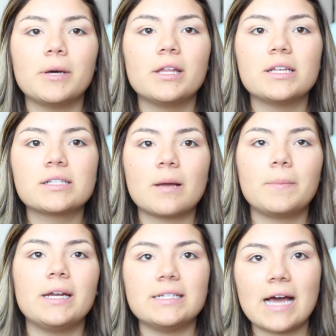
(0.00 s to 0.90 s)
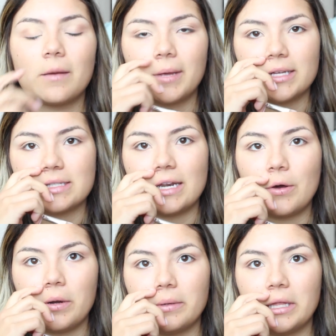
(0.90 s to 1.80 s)
put this company down because they
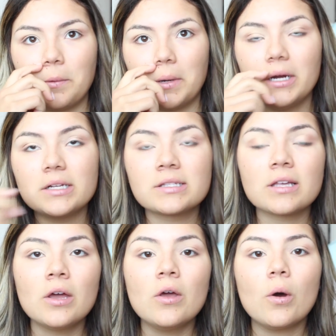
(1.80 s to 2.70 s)
know it really works,